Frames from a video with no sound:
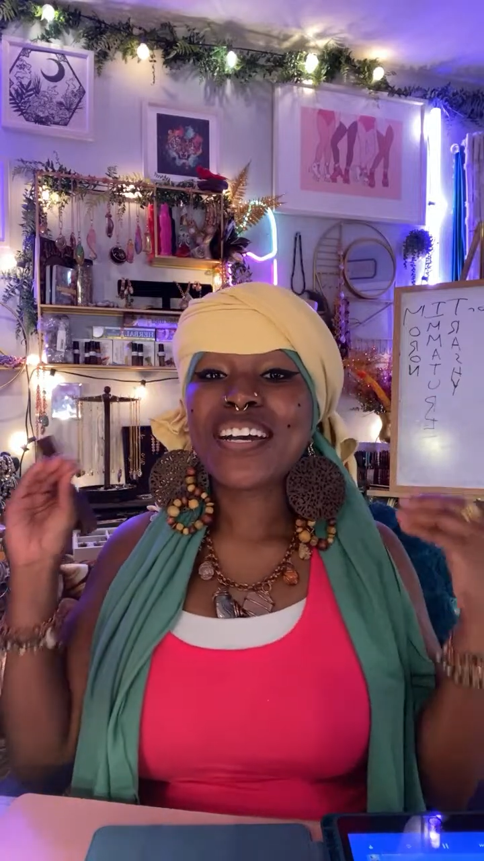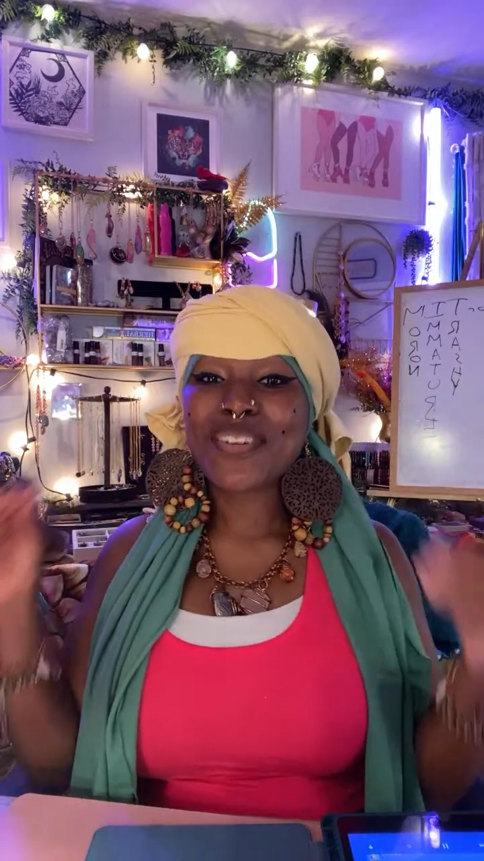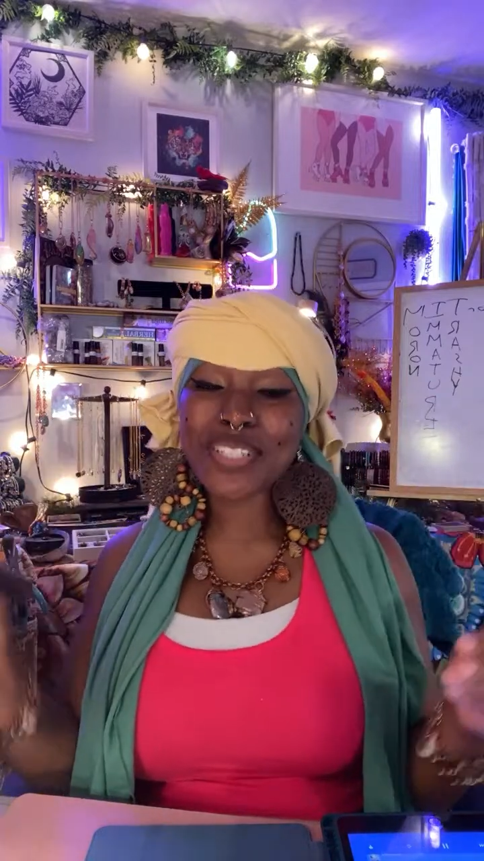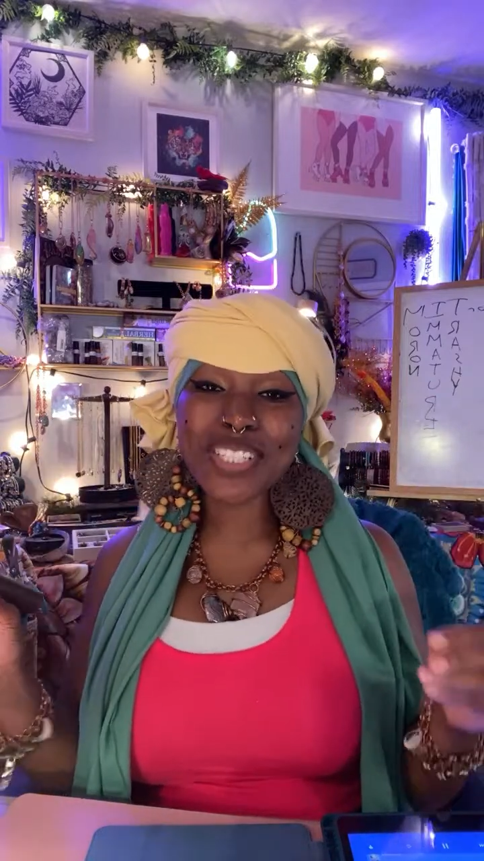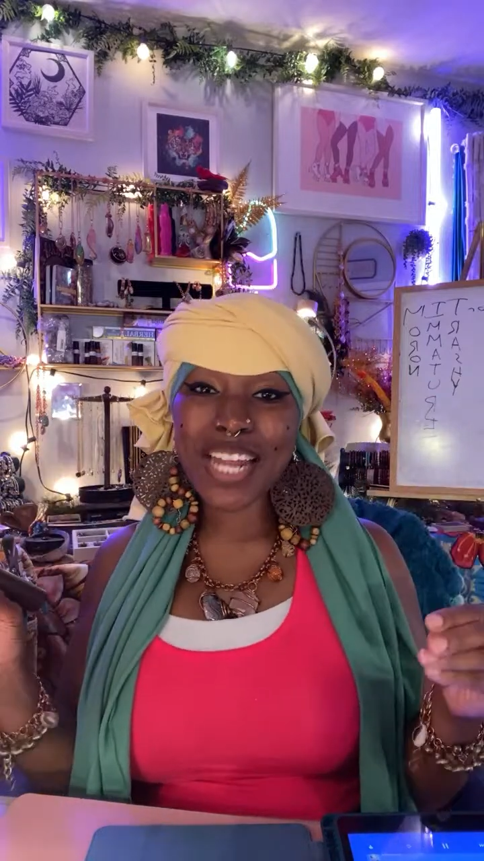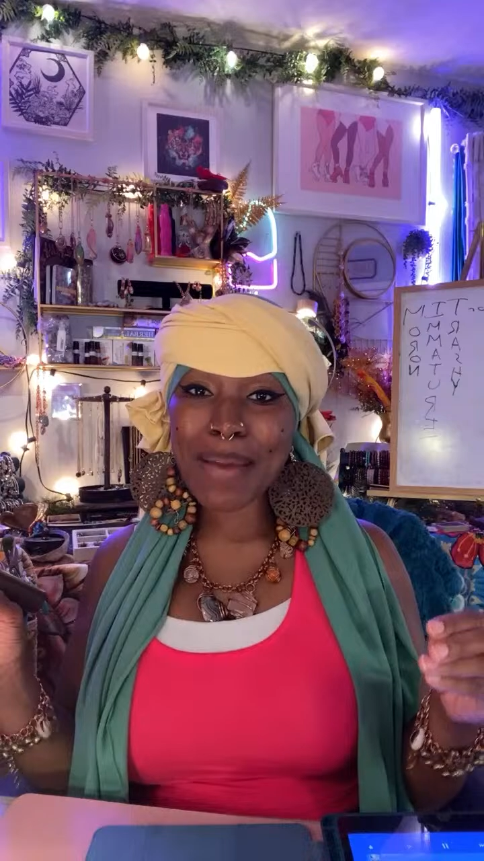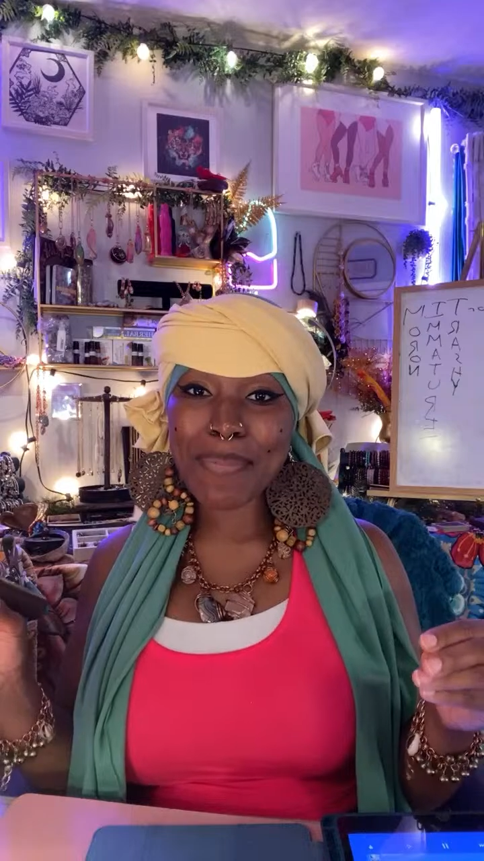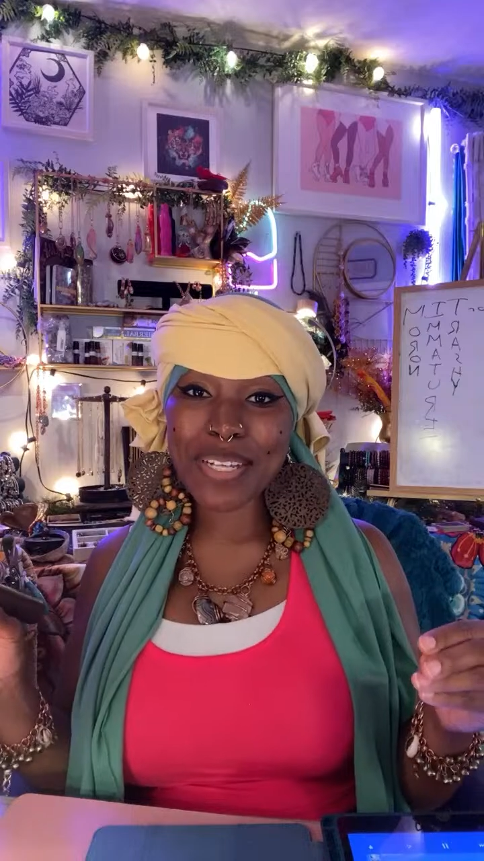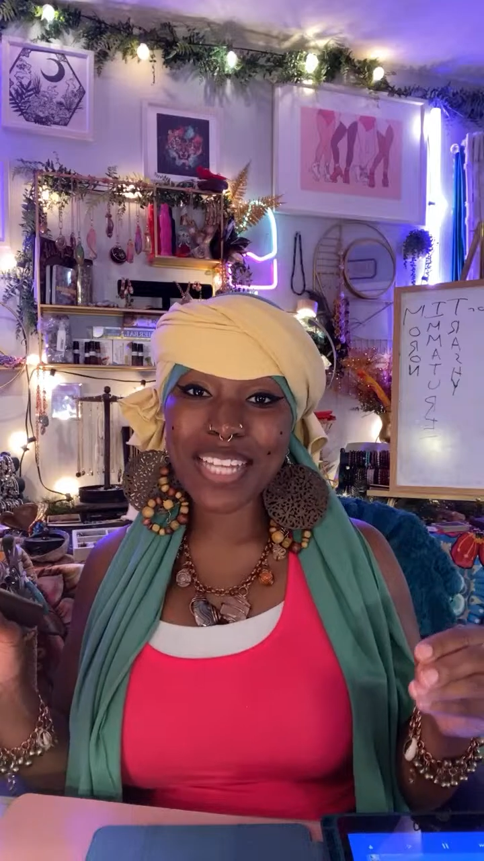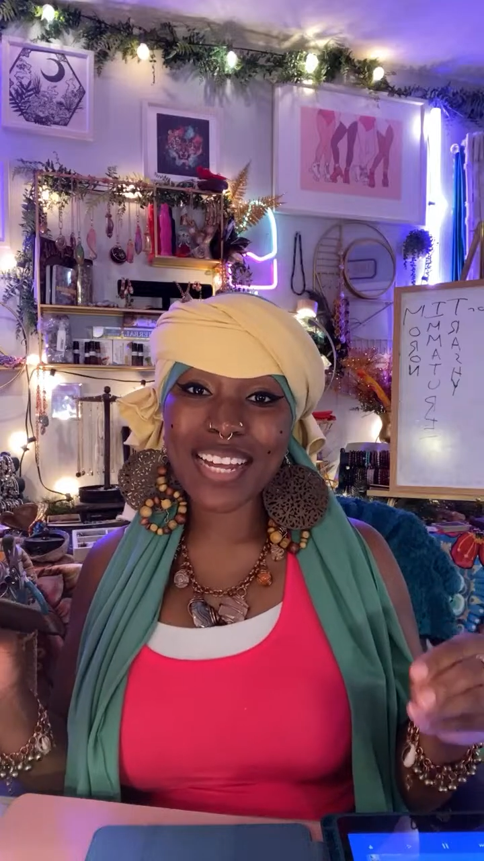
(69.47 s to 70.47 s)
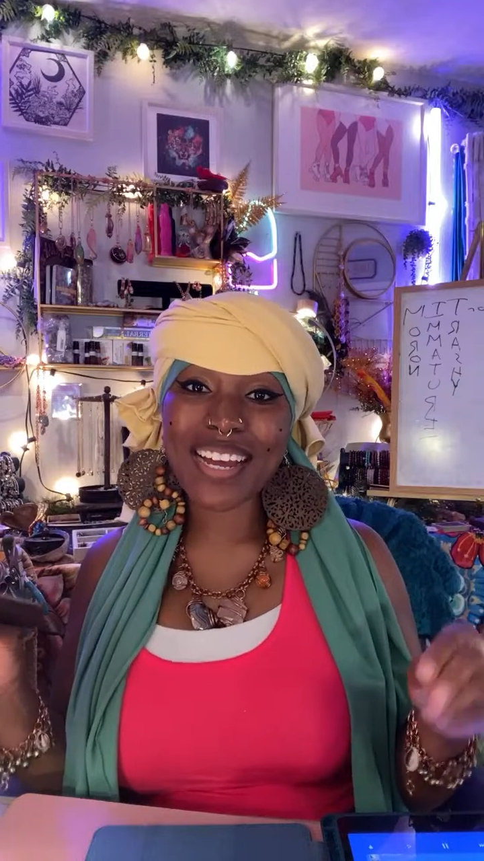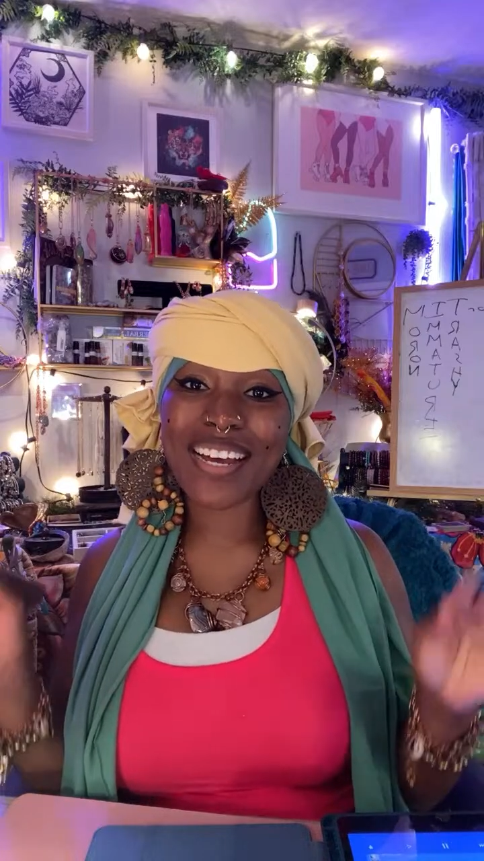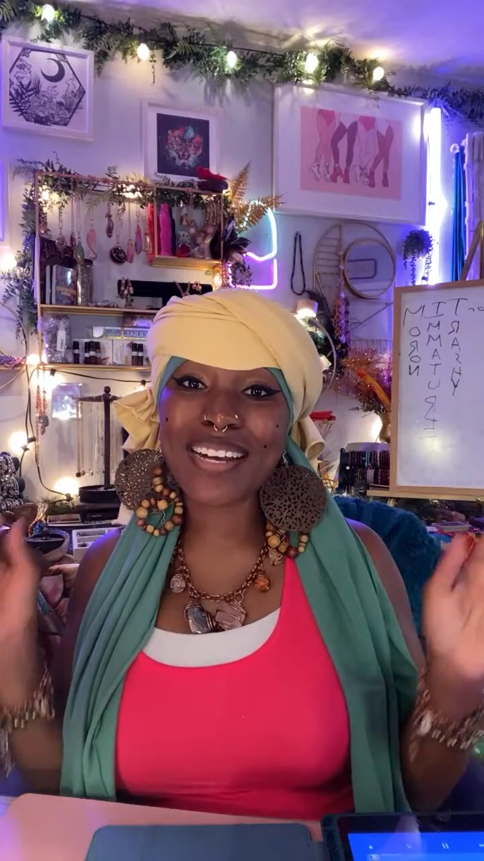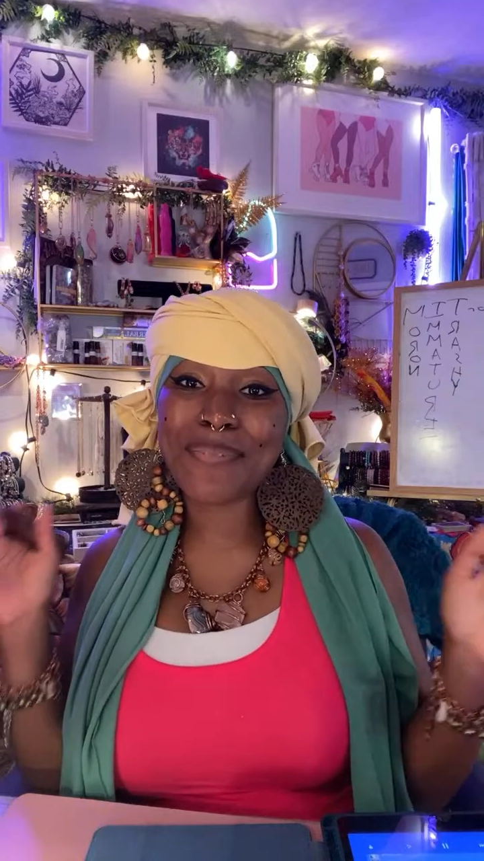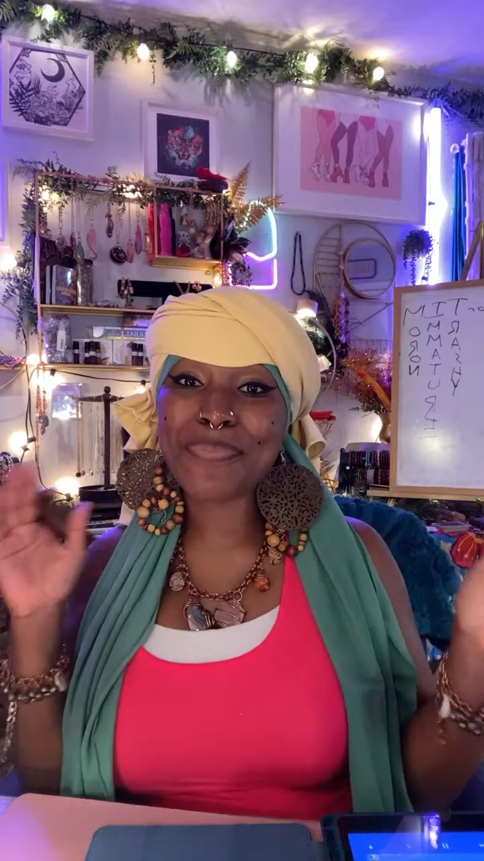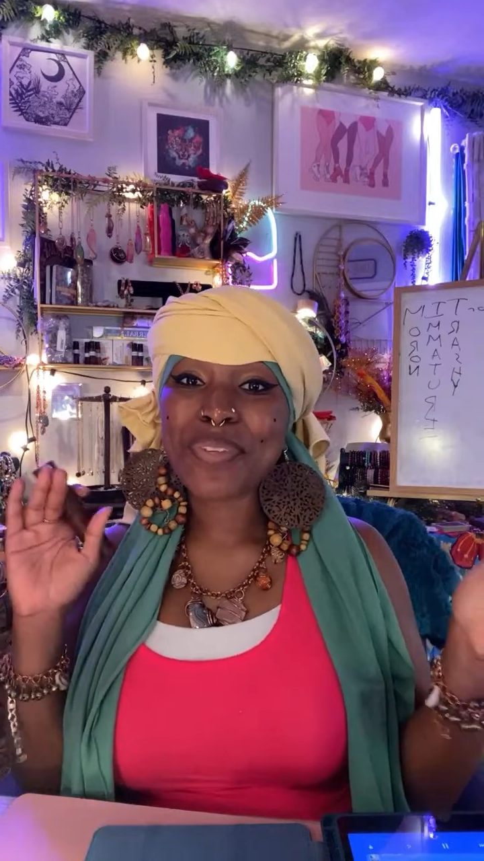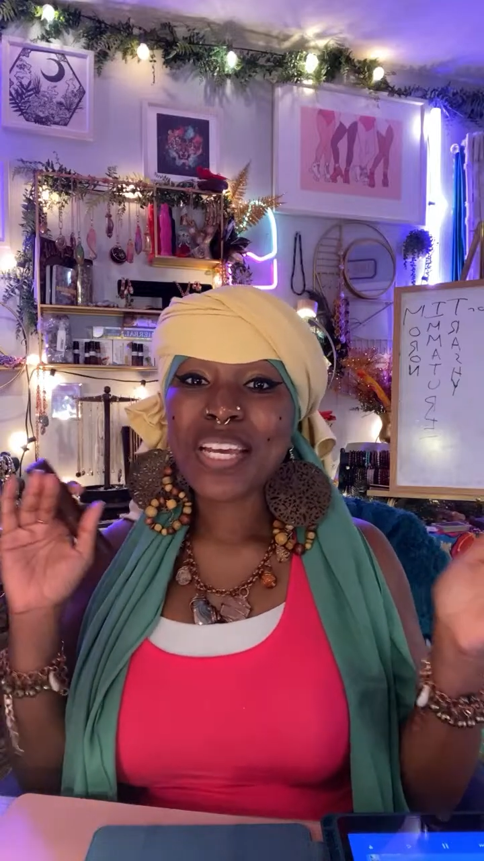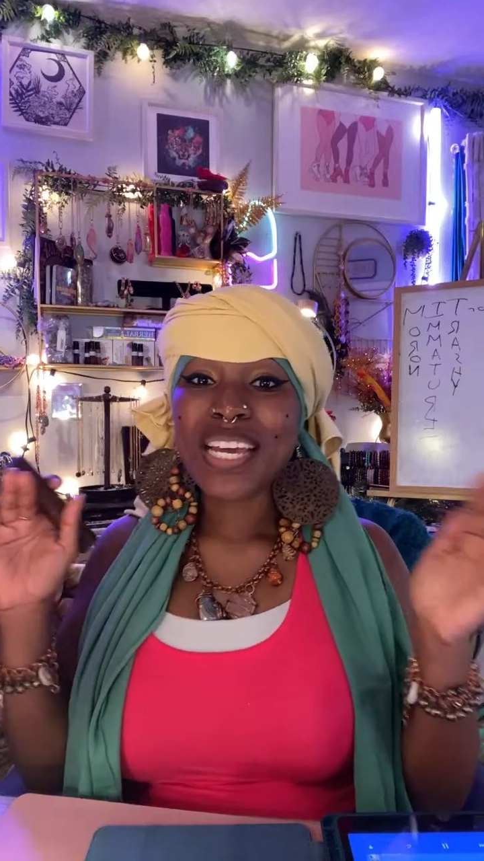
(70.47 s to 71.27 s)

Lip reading: CrystalineMars.com.